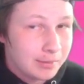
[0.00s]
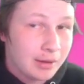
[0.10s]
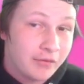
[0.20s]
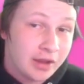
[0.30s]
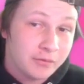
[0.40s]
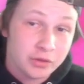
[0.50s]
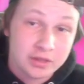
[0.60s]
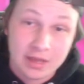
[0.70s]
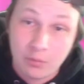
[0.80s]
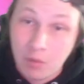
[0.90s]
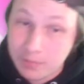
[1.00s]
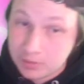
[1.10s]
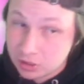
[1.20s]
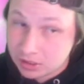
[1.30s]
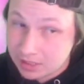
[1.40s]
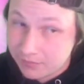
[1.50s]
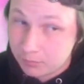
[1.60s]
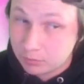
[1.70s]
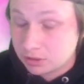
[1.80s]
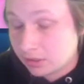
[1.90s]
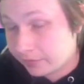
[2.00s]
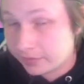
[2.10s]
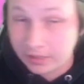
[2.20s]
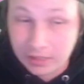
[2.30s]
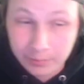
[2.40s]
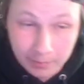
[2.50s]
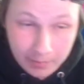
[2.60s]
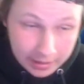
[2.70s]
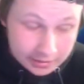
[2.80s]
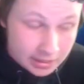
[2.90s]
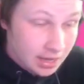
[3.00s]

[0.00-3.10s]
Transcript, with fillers: Now, Vikavolt doesn't get webs in Gen 7, which is something to keep in mind.